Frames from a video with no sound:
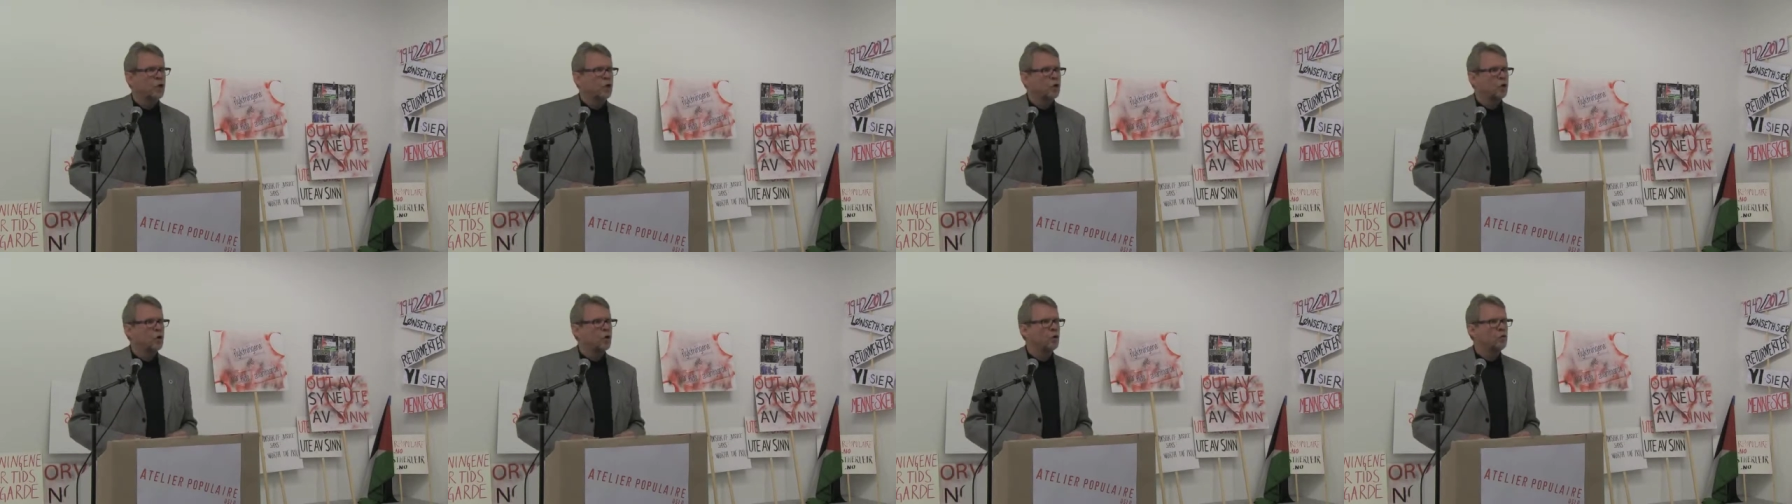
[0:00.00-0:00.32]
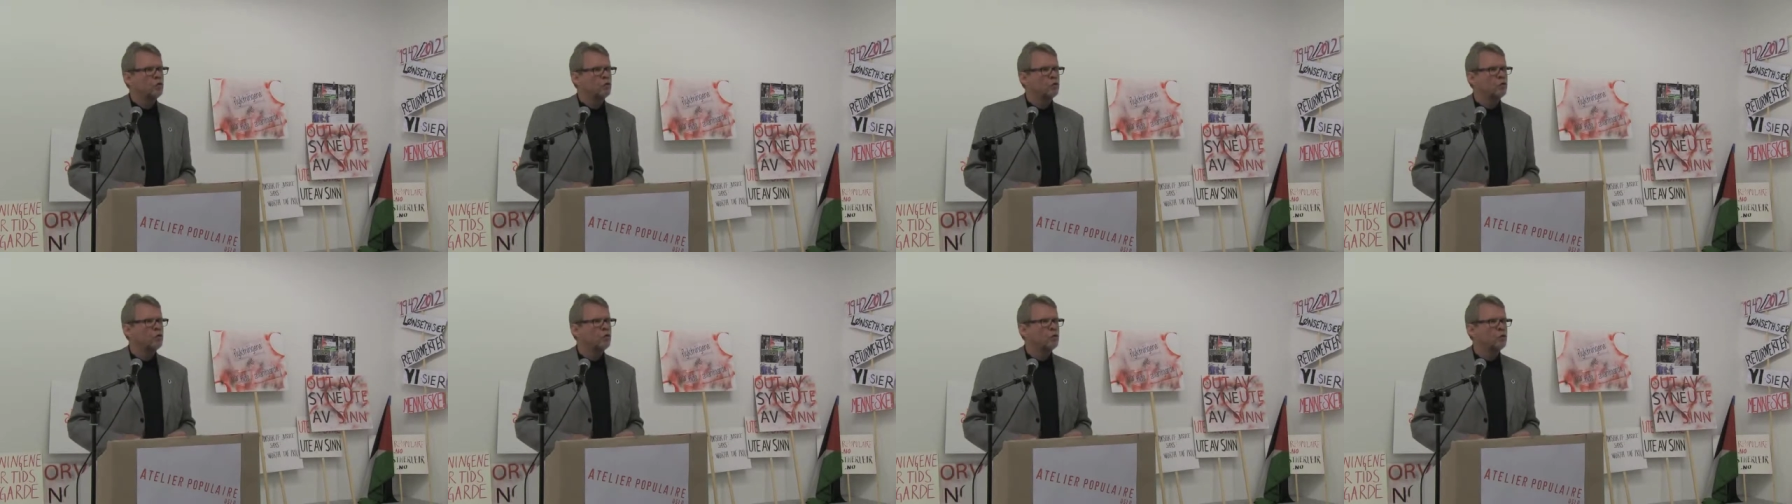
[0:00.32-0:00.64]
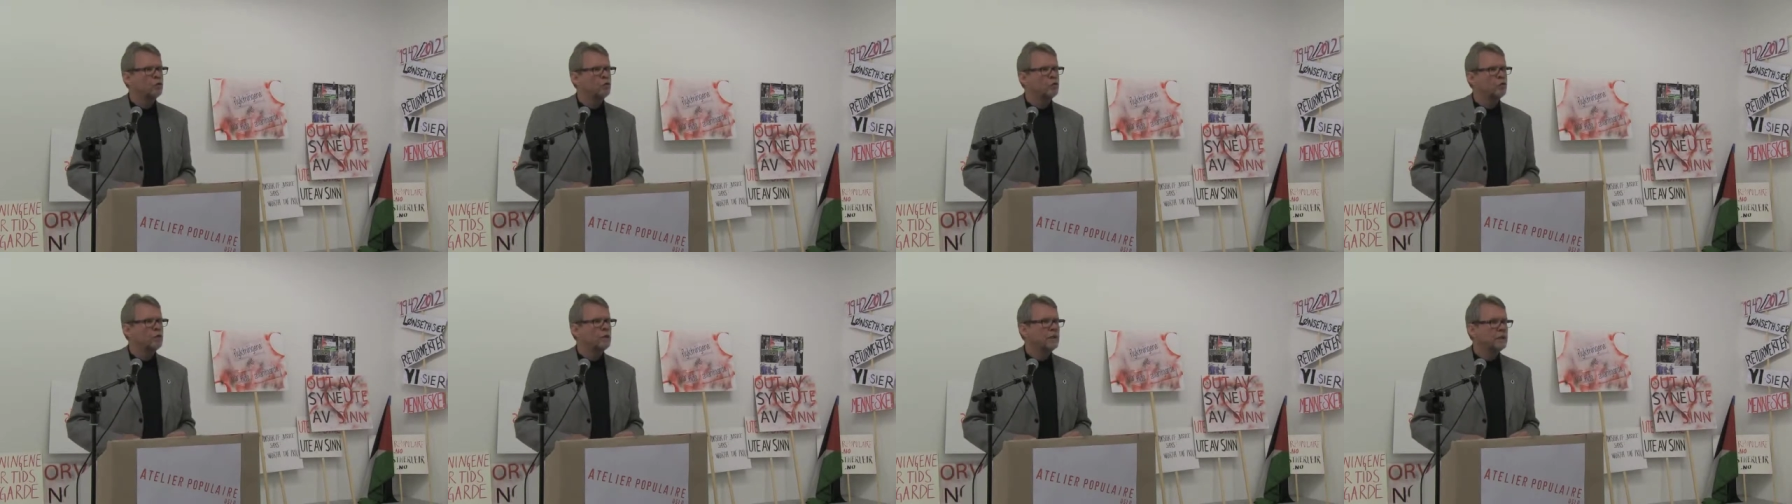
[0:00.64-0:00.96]
Close to
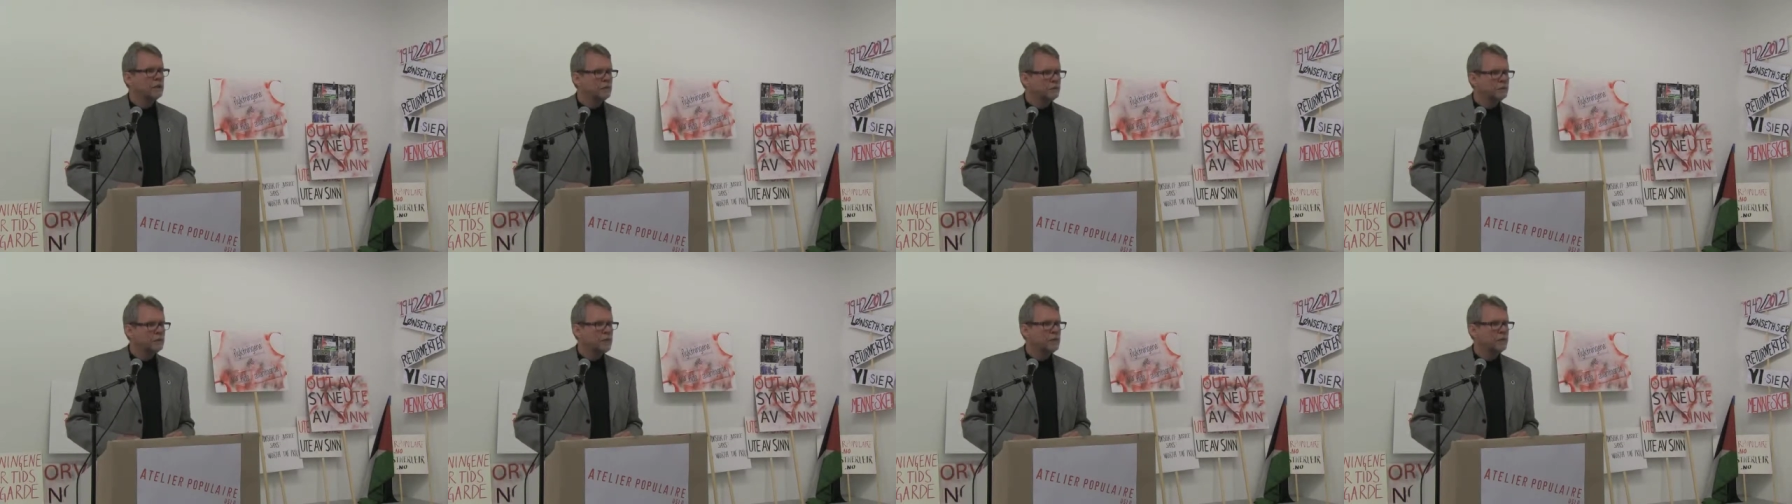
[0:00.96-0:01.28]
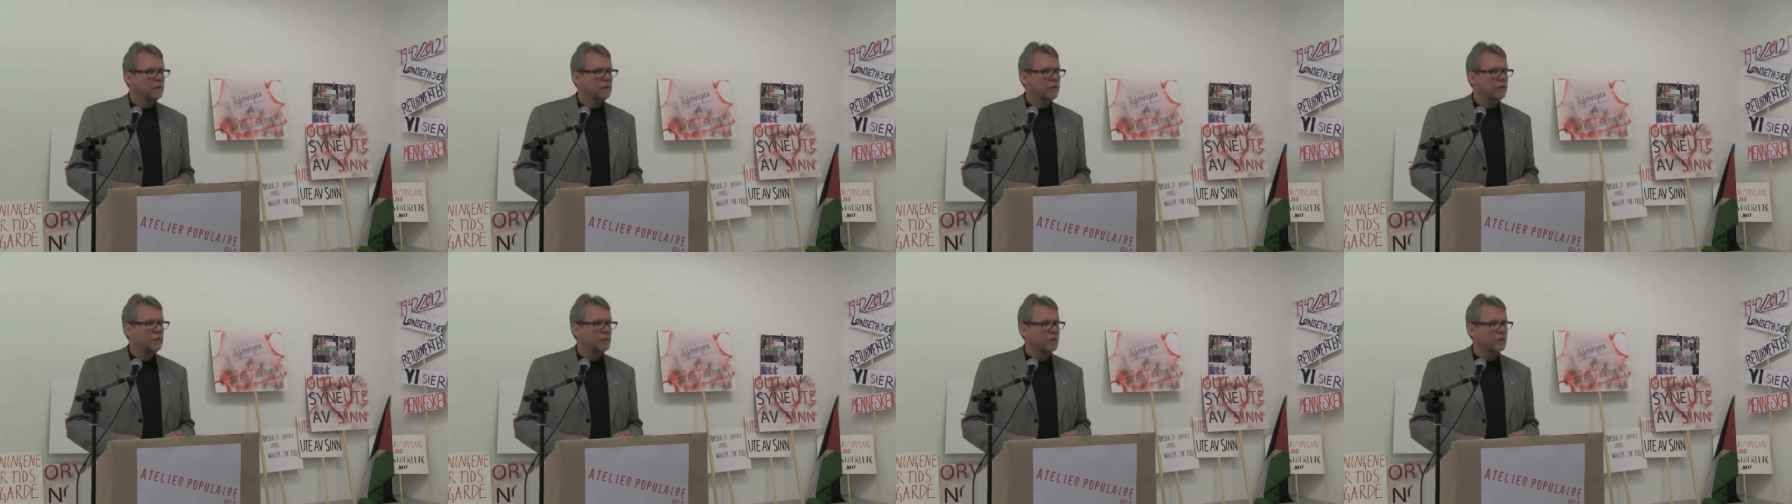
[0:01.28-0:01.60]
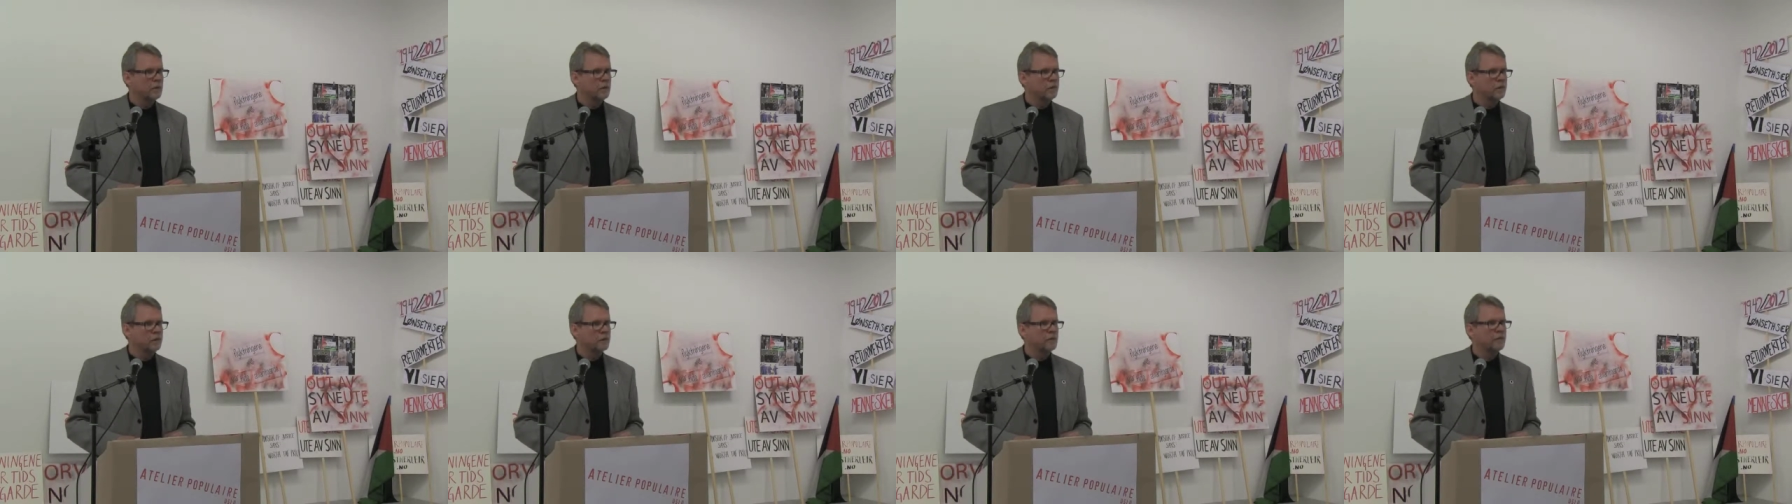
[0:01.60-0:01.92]
2 million people,
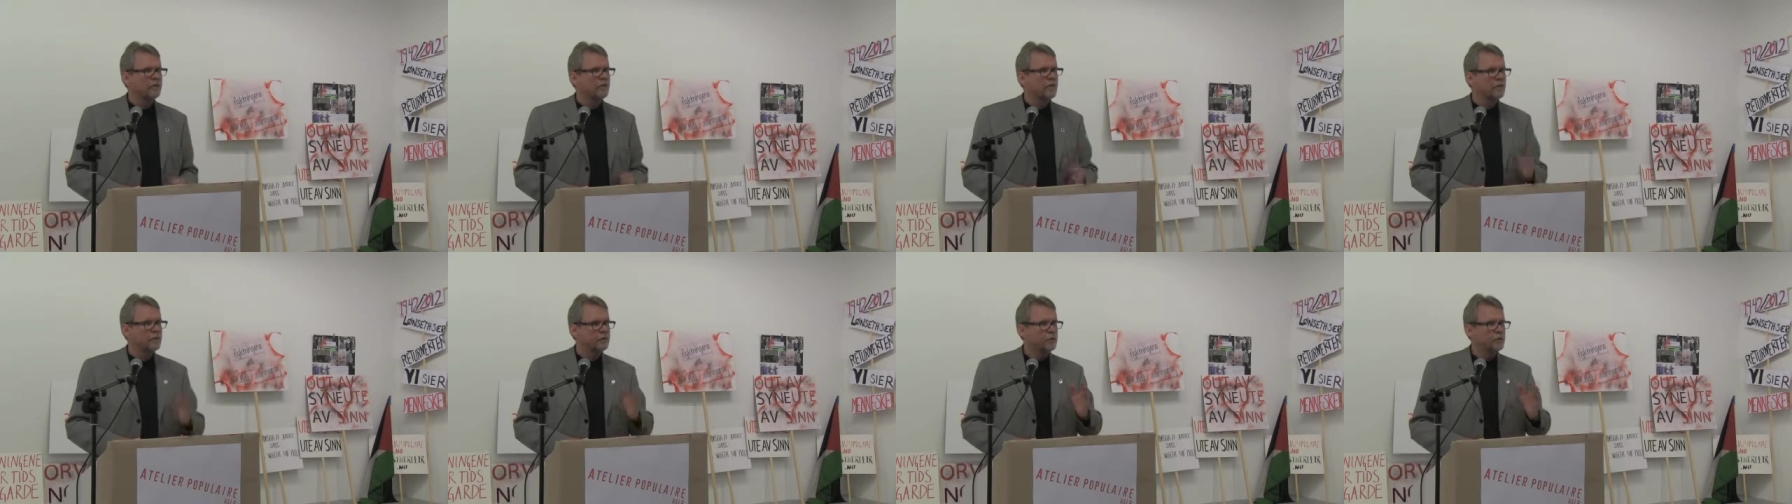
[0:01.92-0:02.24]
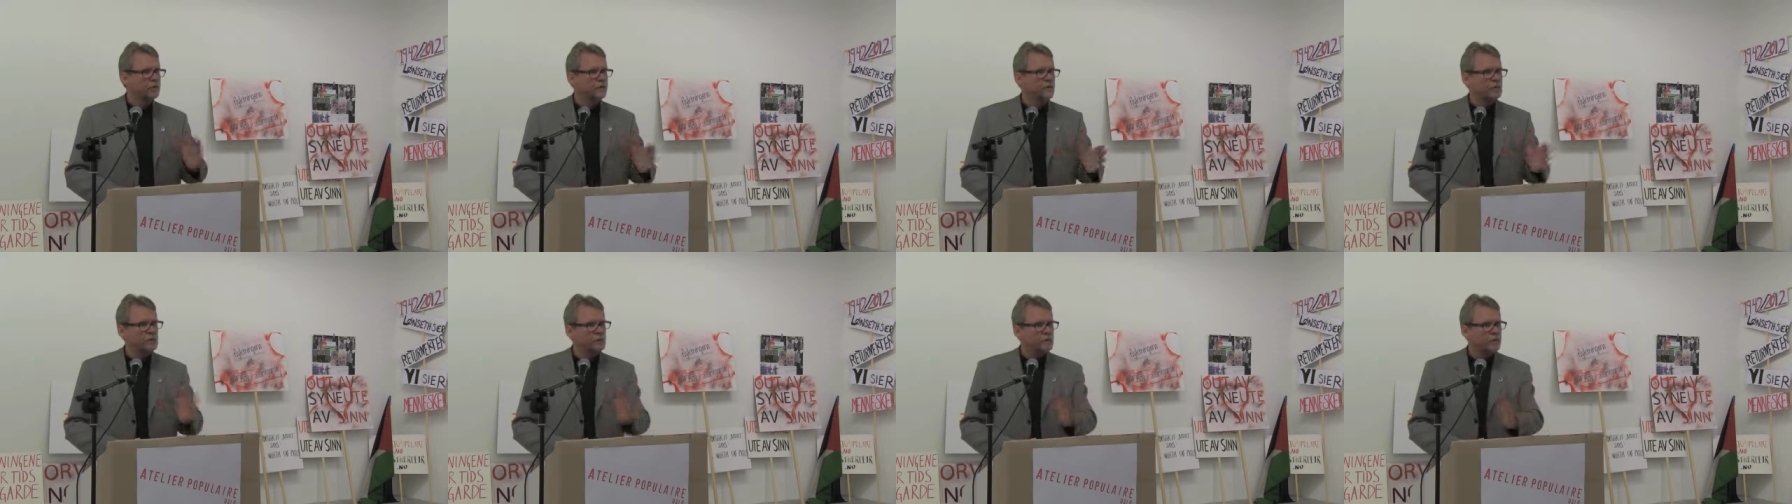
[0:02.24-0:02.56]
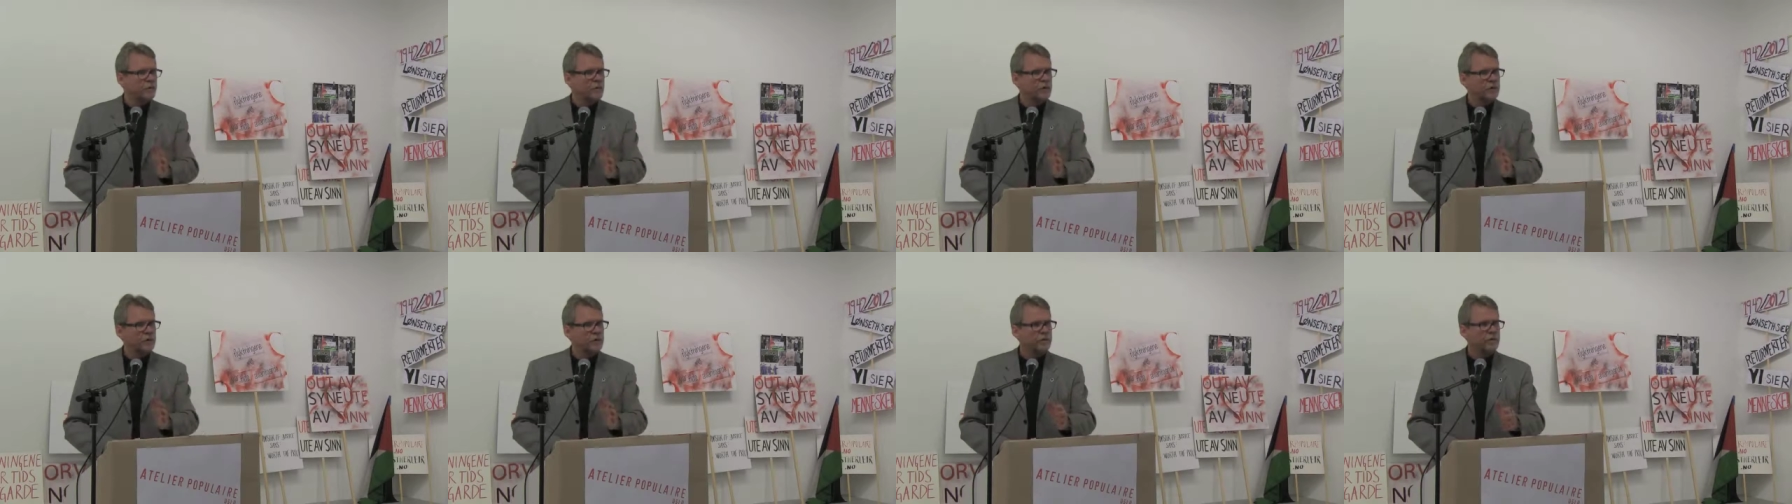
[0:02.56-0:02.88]
refugees in
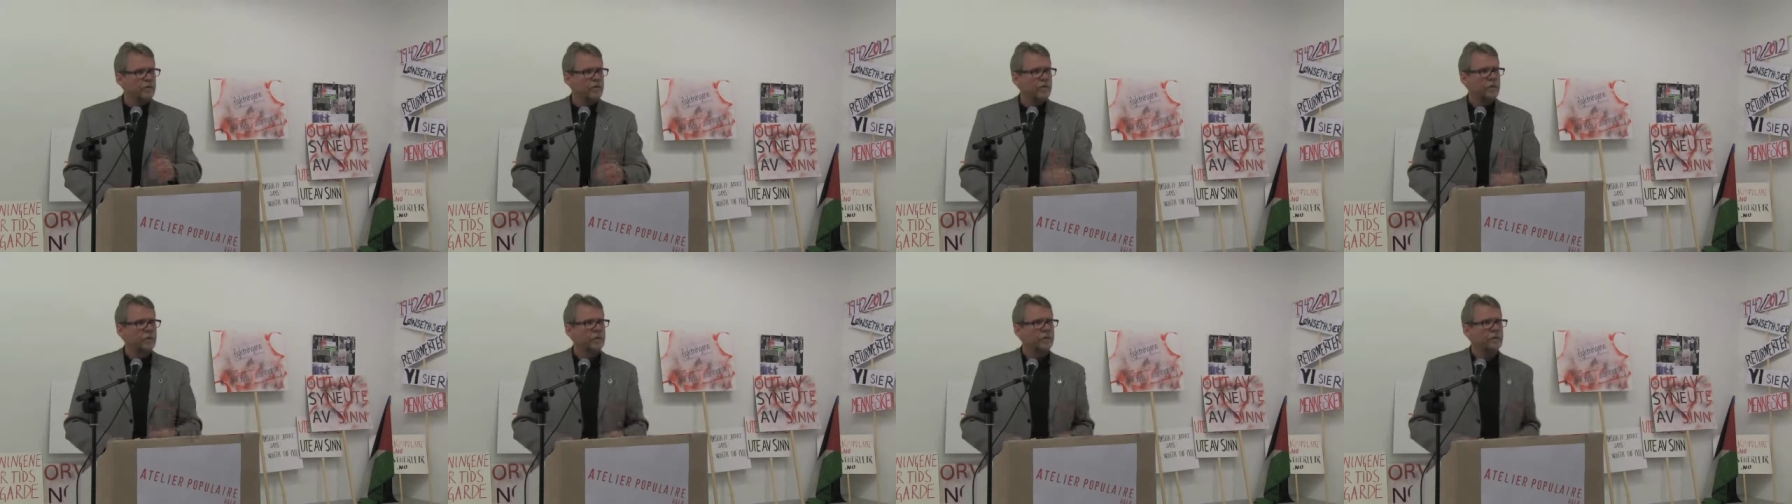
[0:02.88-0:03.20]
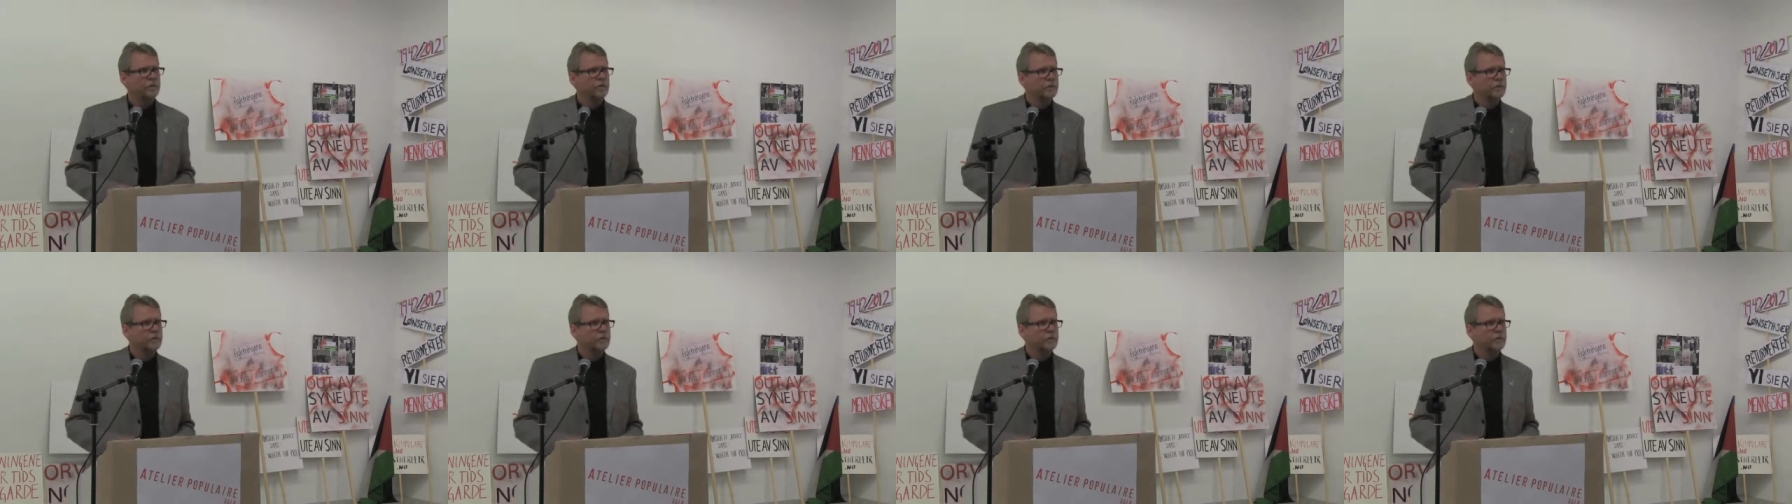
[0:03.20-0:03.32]
Pakistan.